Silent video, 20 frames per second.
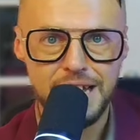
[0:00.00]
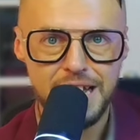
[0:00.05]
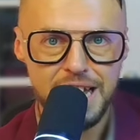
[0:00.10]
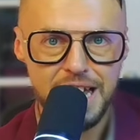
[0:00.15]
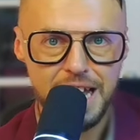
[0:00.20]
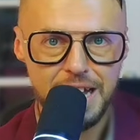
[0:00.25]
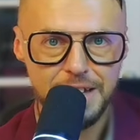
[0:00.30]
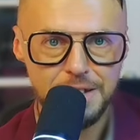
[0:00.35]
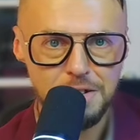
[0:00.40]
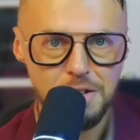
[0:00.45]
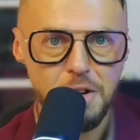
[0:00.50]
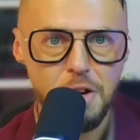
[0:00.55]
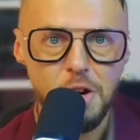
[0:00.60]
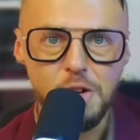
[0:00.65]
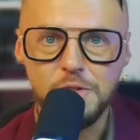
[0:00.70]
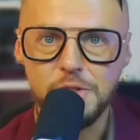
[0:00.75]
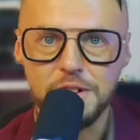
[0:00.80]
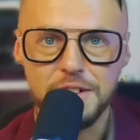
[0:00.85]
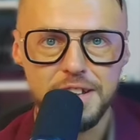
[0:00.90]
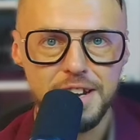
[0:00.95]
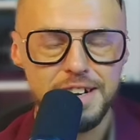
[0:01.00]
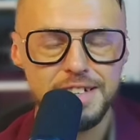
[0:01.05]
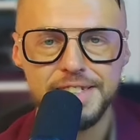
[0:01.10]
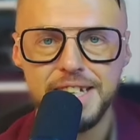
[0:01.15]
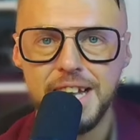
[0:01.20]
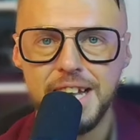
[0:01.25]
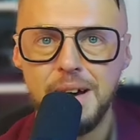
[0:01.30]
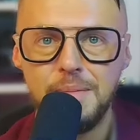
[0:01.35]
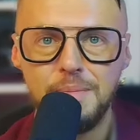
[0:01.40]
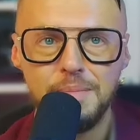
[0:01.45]
and your offer there
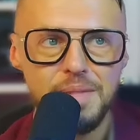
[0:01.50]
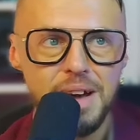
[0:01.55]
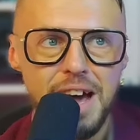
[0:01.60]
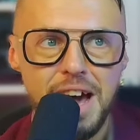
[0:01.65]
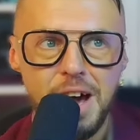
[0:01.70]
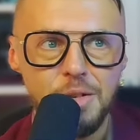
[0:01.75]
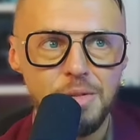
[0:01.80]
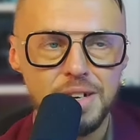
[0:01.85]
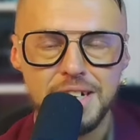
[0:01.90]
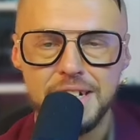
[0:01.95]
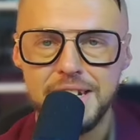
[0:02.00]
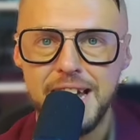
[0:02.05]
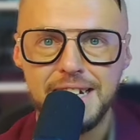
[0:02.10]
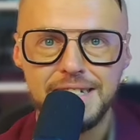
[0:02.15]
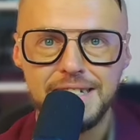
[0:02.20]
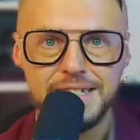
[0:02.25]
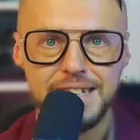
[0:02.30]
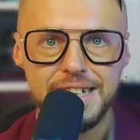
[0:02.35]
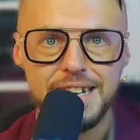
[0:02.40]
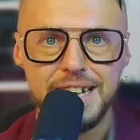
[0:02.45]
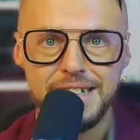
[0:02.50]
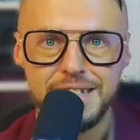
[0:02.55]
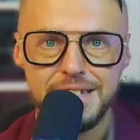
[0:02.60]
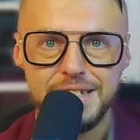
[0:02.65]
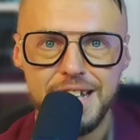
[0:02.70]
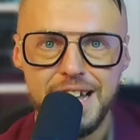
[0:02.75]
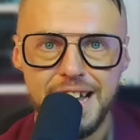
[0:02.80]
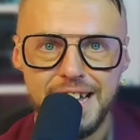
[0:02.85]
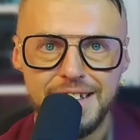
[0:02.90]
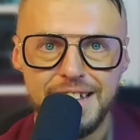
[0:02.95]
somehow connected and,
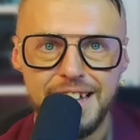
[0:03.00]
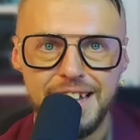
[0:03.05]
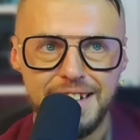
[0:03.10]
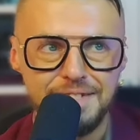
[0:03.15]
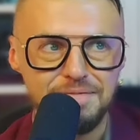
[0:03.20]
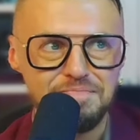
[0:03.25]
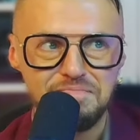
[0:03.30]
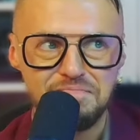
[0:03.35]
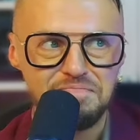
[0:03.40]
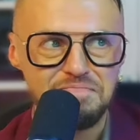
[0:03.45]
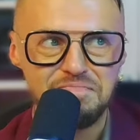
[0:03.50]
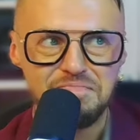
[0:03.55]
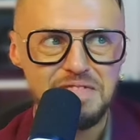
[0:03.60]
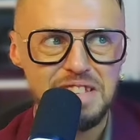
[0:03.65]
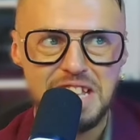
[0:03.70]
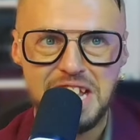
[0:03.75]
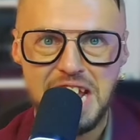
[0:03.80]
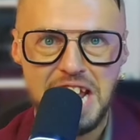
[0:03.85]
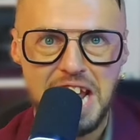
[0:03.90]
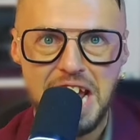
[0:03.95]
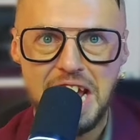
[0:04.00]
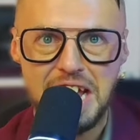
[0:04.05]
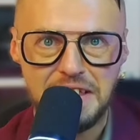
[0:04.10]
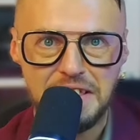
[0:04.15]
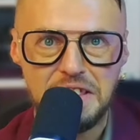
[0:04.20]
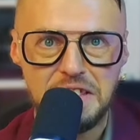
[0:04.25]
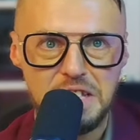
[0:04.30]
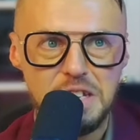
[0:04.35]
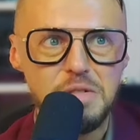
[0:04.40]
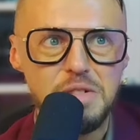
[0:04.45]
and, and
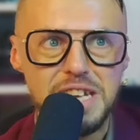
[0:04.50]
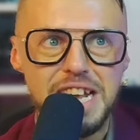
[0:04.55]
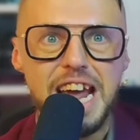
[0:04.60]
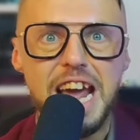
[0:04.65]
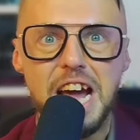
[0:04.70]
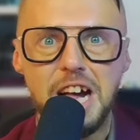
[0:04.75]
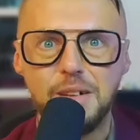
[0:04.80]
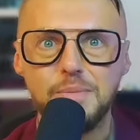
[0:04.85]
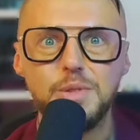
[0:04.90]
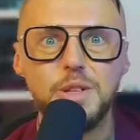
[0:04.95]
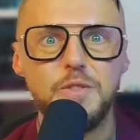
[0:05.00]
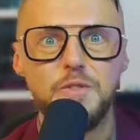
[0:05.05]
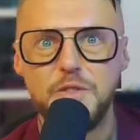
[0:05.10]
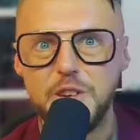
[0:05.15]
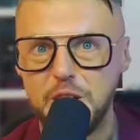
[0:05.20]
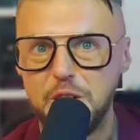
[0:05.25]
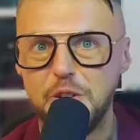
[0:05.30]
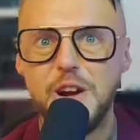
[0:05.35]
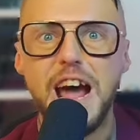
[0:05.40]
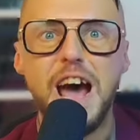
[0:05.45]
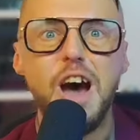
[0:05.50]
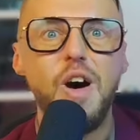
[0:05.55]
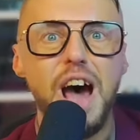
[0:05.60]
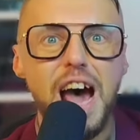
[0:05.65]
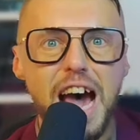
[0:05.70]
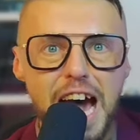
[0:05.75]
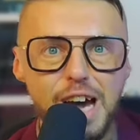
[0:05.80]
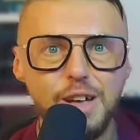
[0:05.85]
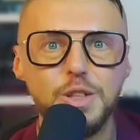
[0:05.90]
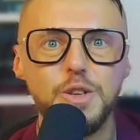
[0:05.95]
and you need help to figure out
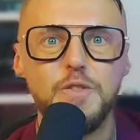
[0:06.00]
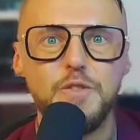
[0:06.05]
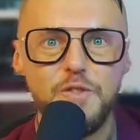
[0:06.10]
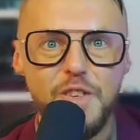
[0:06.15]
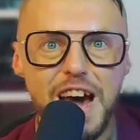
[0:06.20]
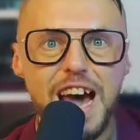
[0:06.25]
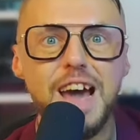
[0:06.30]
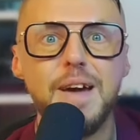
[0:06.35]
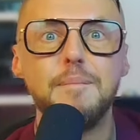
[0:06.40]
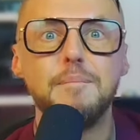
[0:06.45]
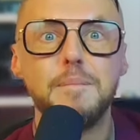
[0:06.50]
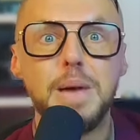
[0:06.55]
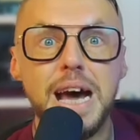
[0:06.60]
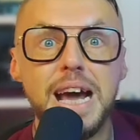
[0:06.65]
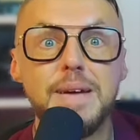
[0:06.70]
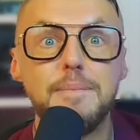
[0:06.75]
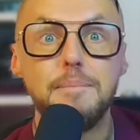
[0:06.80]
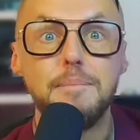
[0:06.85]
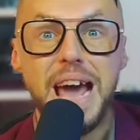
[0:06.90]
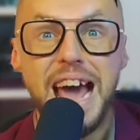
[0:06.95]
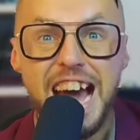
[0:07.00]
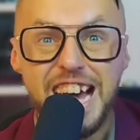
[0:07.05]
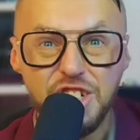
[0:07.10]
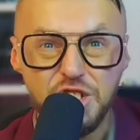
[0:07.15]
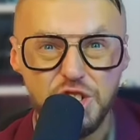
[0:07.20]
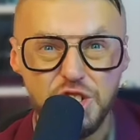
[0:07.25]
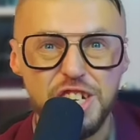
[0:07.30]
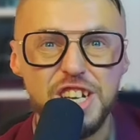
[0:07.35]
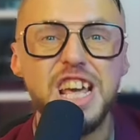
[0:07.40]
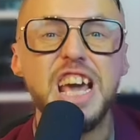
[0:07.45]
how to find my
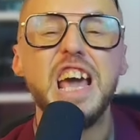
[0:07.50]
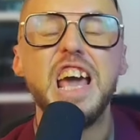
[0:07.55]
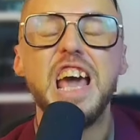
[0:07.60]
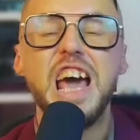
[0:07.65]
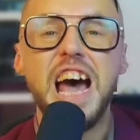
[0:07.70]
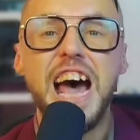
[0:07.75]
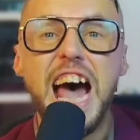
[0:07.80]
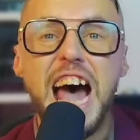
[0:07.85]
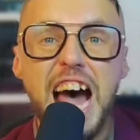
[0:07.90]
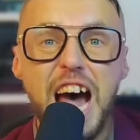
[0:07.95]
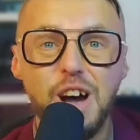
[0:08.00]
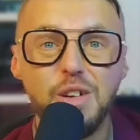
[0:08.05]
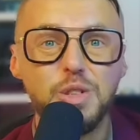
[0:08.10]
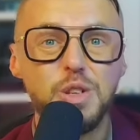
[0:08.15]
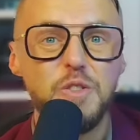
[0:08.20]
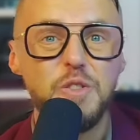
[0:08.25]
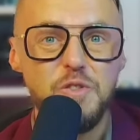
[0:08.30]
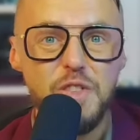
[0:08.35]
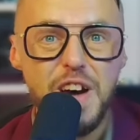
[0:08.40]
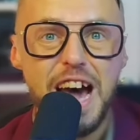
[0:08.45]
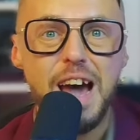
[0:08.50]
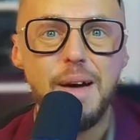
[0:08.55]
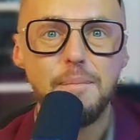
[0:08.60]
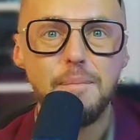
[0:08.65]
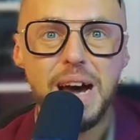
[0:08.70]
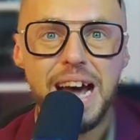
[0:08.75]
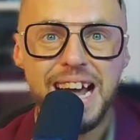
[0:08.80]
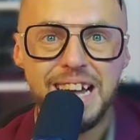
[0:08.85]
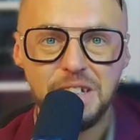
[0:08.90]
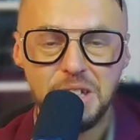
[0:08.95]
passion, how to find
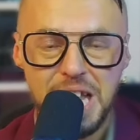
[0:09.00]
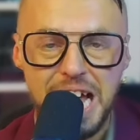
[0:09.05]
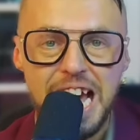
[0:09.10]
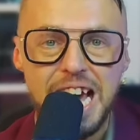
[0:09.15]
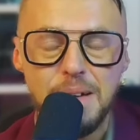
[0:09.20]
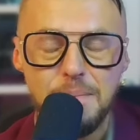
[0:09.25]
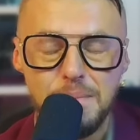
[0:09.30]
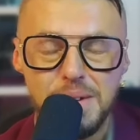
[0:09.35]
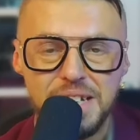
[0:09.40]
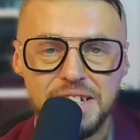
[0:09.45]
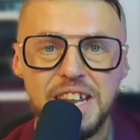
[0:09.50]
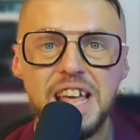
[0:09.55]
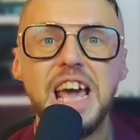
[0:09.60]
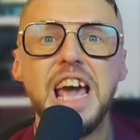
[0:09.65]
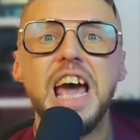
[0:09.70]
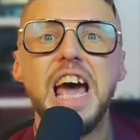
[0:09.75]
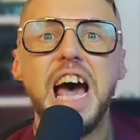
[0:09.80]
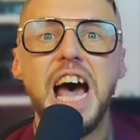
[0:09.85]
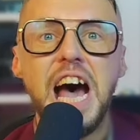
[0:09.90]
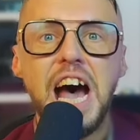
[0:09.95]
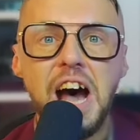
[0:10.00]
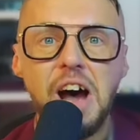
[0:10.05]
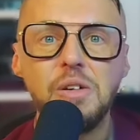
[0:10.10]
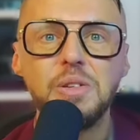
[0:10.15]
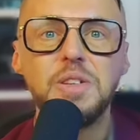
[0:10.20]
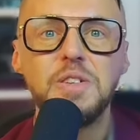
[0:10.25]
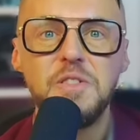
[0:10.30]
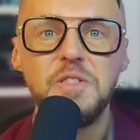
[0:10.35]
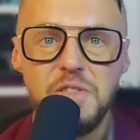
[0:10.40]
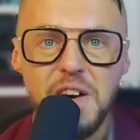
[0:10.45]
my alignment, how
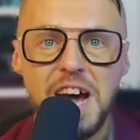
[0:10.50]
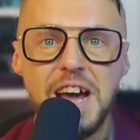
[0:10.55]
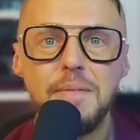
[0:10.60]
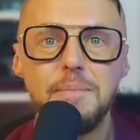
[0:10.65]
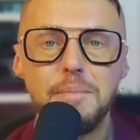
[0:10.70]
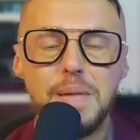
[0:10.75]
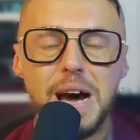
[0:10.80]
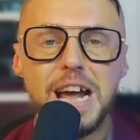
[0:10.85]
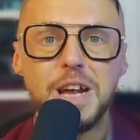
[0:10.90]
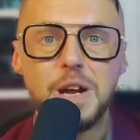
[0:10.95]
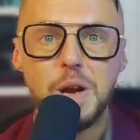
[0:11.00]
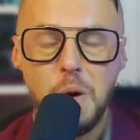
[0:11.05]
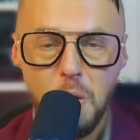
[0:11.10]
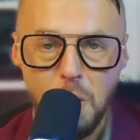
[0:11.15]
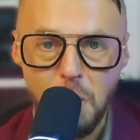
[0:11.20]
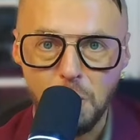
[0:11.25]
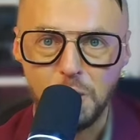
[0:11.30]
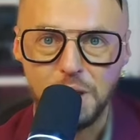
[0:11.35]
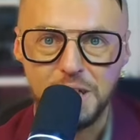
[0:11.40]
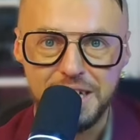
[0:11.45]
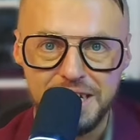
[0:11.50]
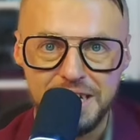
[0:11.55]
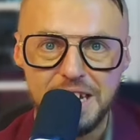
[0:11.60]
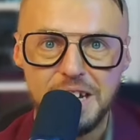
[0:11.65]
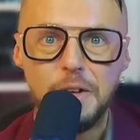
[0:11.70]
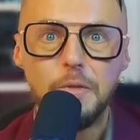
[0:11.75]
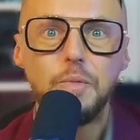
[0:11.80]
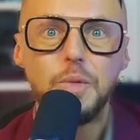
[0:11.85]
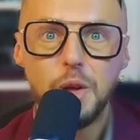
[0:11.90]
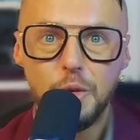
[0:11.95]
to find my calling
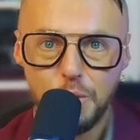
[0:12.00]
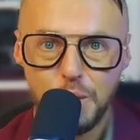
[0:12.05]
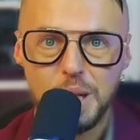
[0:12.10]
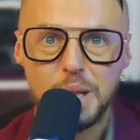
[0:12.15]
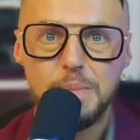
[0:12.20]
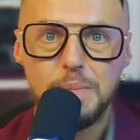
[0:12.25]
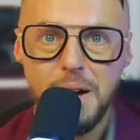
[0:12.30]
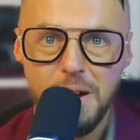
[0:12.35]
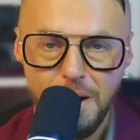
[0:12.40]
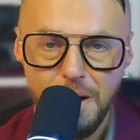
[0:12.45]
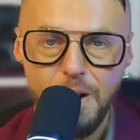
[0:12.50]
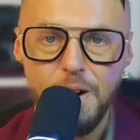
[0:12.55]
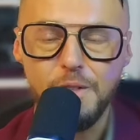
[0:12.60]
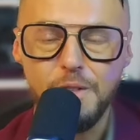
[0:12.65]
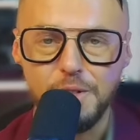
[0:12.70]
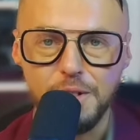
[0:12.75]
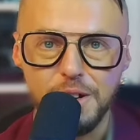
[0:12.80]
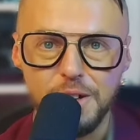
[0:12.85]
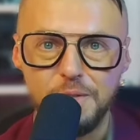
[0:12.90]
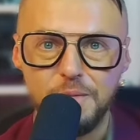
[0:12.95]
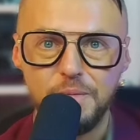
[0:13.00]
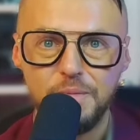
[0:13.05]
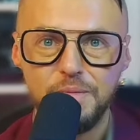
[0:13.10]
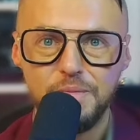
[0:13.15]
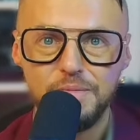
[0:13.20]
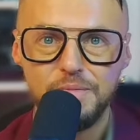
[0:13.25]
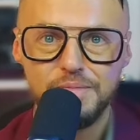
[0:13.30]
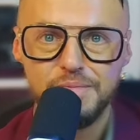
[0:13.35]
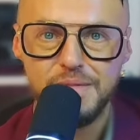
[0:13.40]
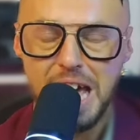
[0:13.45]
with my offer.
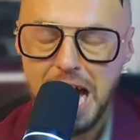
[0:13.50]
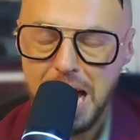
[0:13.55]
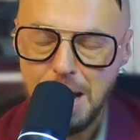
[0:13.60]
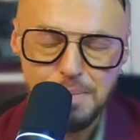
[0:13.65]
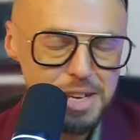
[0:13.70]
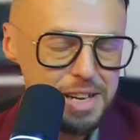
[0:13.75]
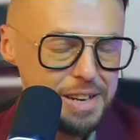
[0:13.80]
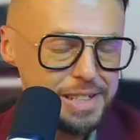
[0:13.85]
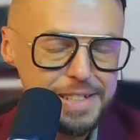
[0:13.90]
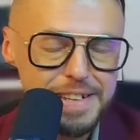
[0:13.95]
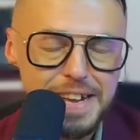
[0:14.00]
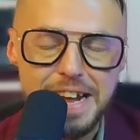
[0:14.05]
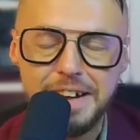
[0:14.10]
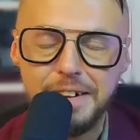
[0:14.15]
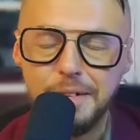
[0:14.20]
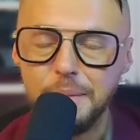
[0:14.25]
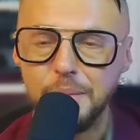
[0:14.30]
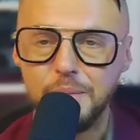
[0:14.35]
I'm here to help.